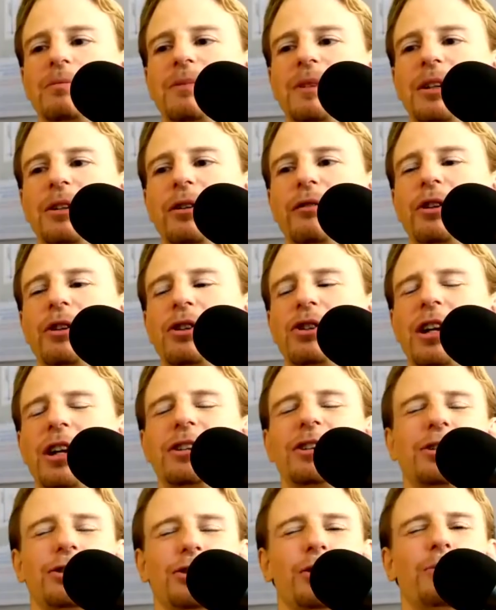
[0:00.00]
you know if you're
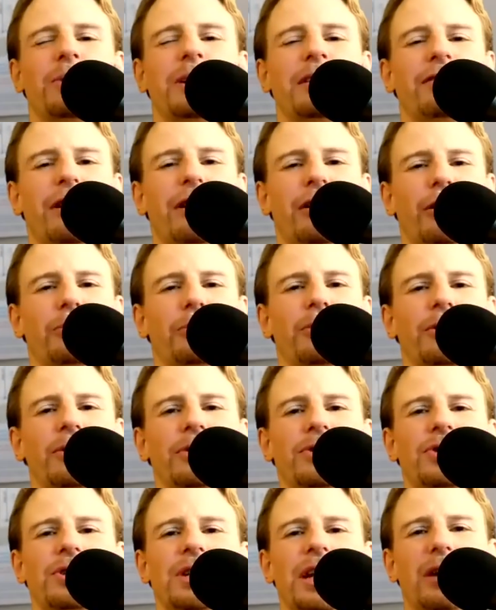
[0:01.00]
changing so many
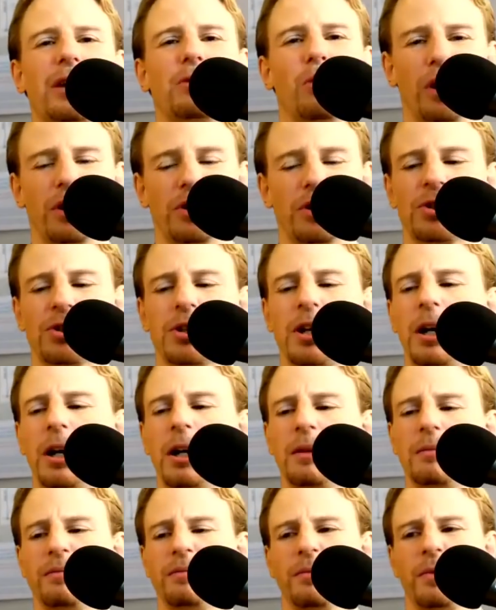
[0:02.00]
variables at once,
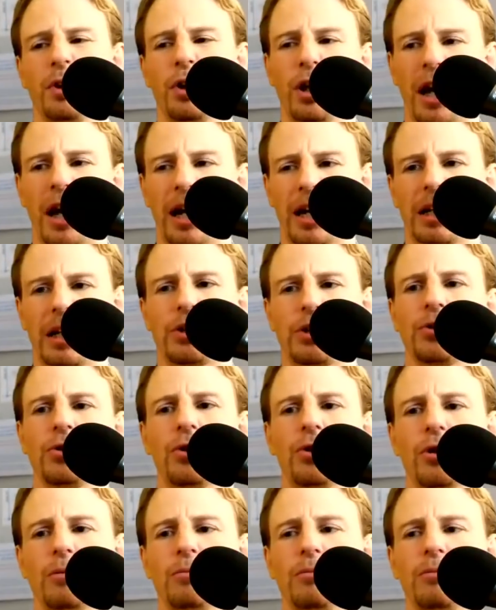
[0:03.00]
you're likely
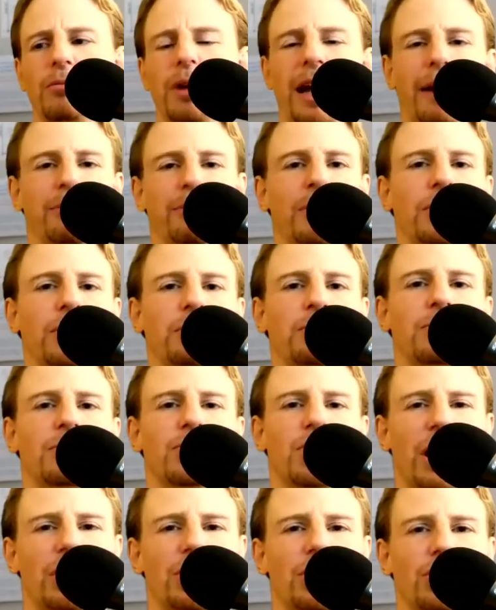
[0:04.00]
to blame the
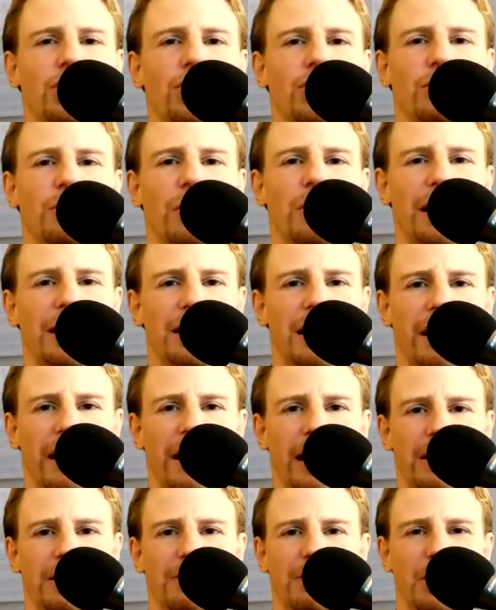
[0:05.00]
change in
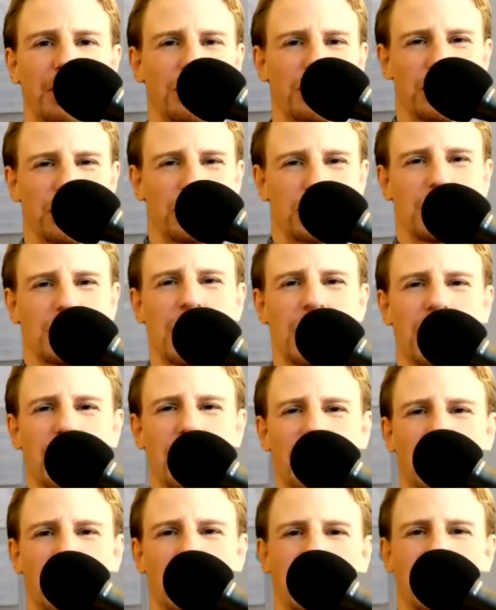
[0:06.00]
diet because it's
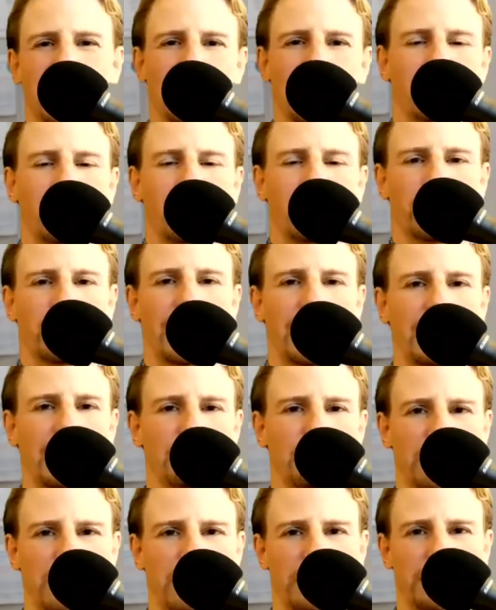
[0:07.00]
you know, if you're not getting
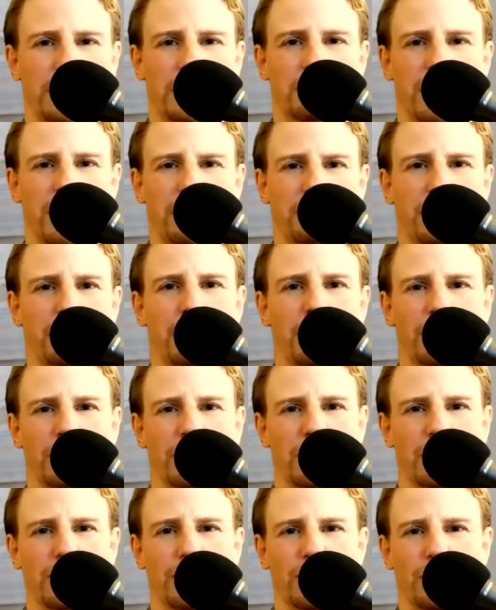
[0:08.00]
results, it might be because
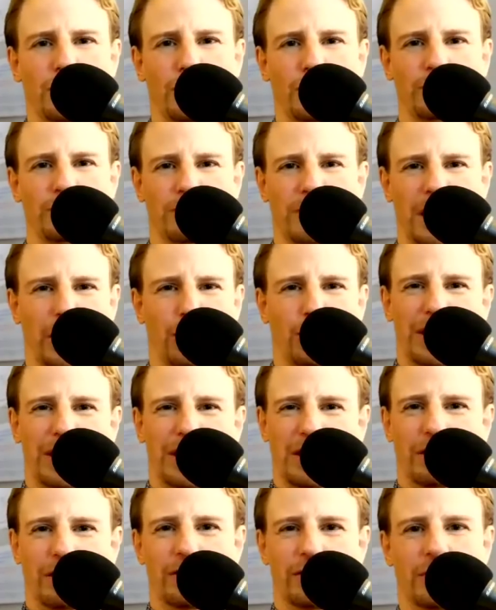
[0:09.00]
it's too
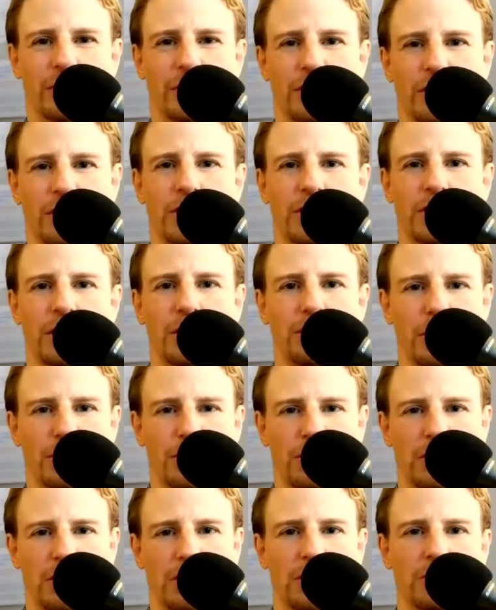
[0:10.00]
aggressive, not uh,
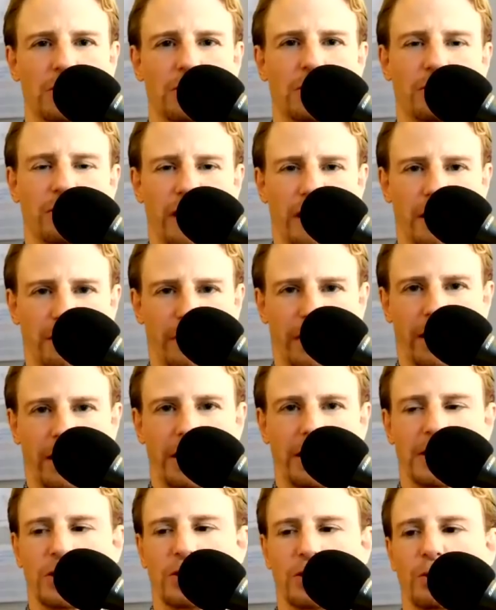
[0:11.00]
because it fundamentally
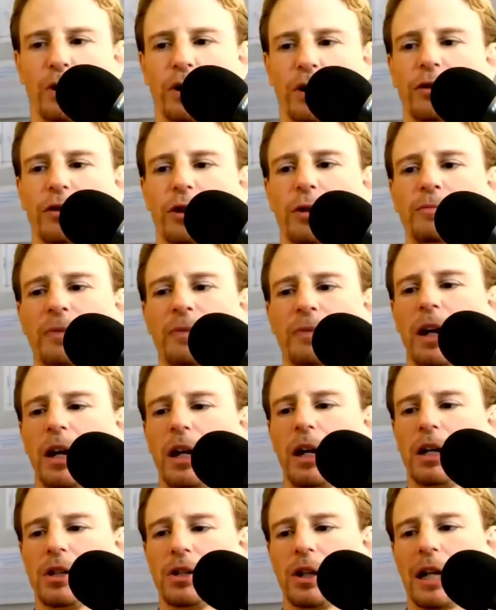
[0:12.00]
doesn't work for you.
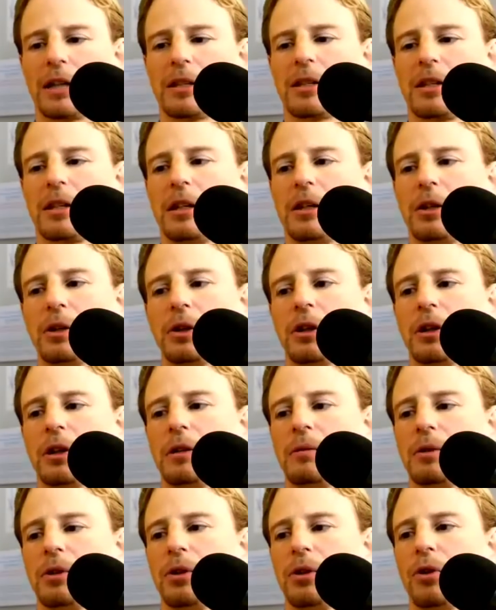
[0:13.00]
So that's you know
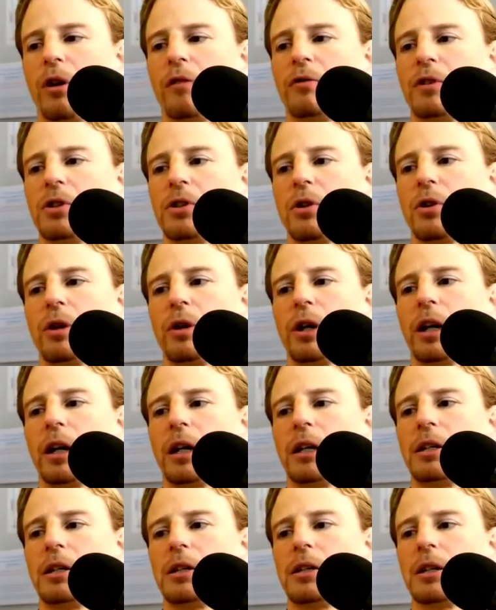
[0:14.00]
the the coffee story.
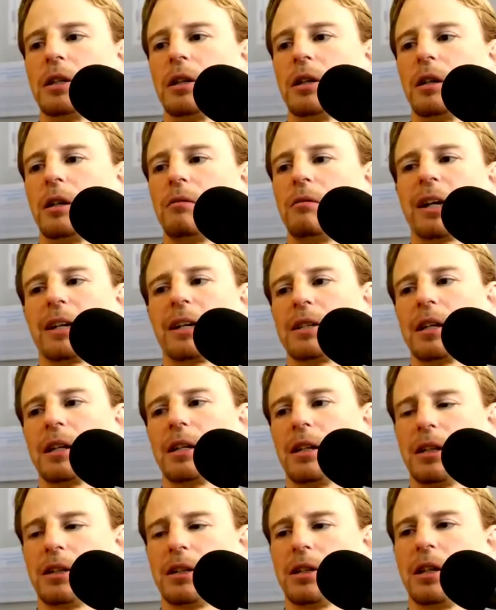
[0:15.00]
And uh, like I
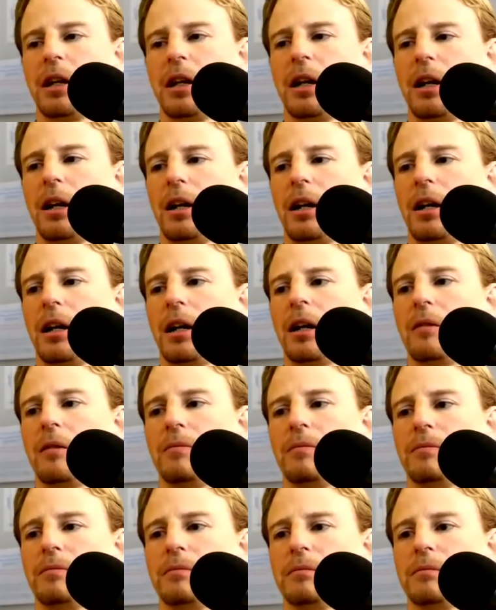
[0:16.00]
said, it
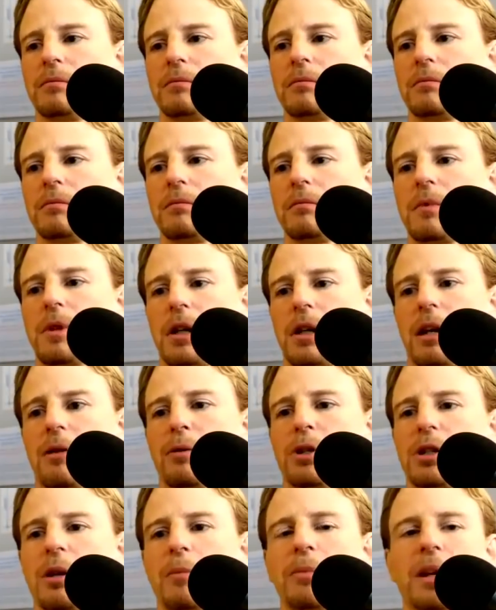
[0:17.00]
um, there
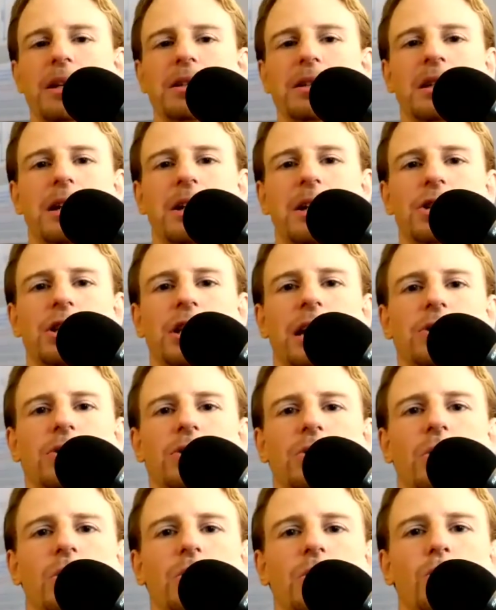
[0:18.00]
were some things that I just had
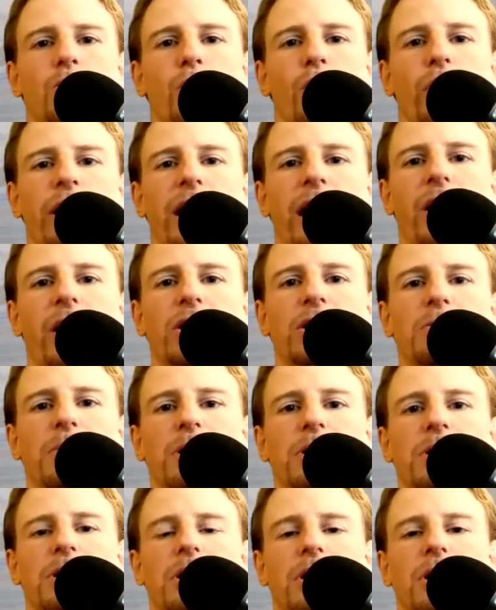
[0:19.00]
to work out,
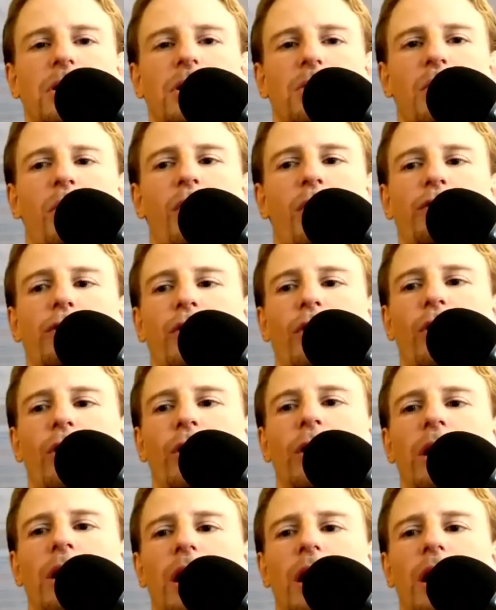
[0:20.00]
but uh, overall.